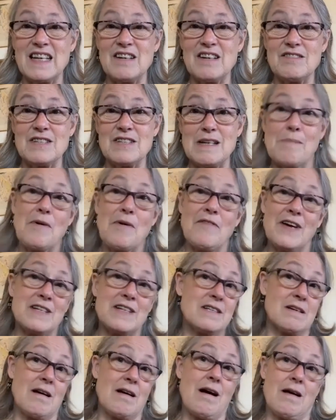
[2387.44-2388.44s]
some of
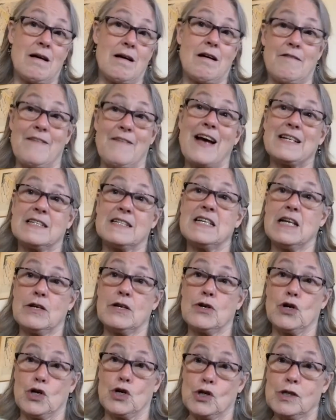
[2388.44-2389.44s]
us got our
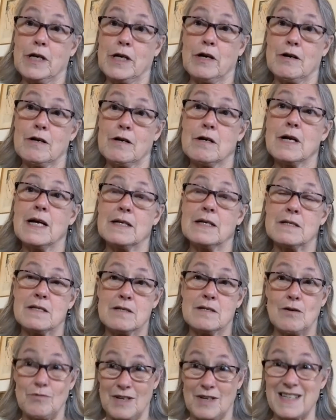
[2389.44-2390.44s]
vaccine earlier, and
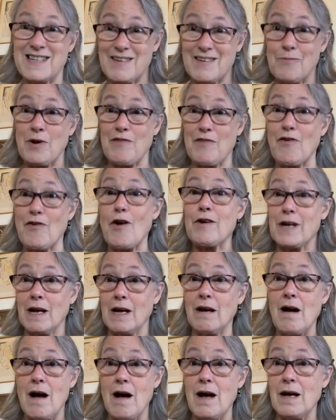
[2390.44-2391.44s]
so we've already
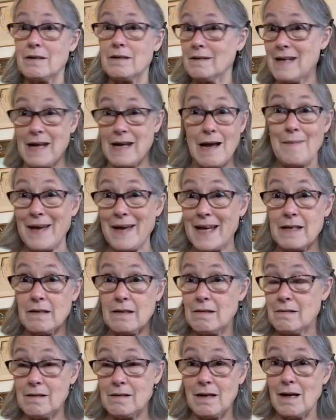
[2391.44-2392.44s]
gone. Like
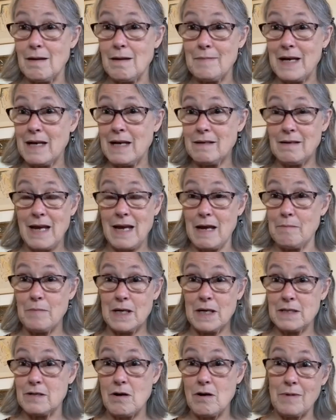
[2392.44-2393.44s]
I'm at 8
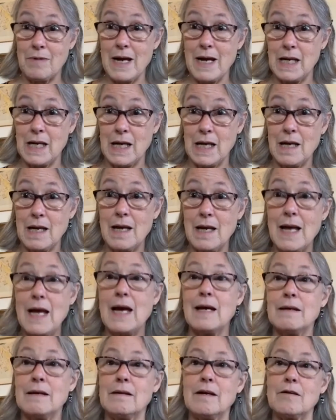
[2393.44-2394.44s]
months already,
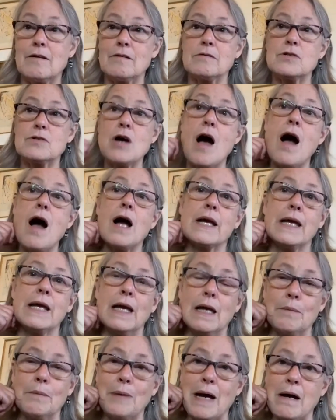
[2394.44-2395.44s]
and they're
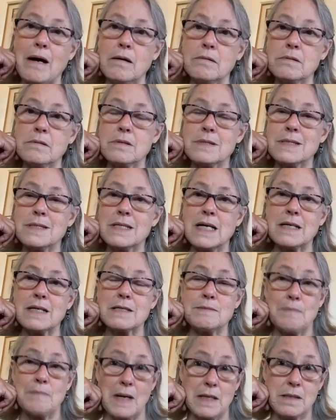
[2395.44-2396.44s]
talking about
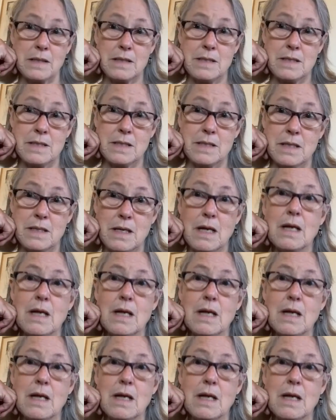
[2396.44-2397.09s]
6 months